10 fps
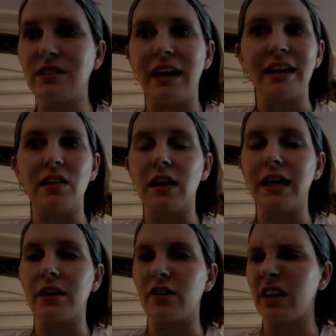
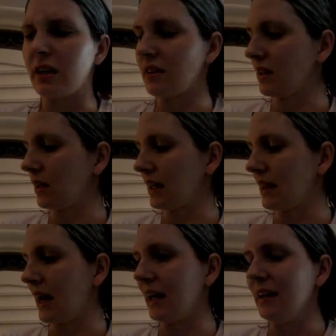tingling or anything like
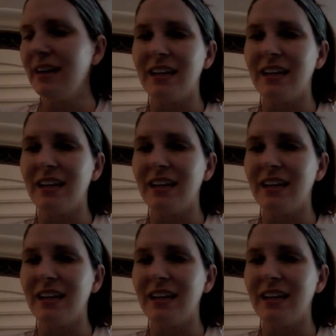that.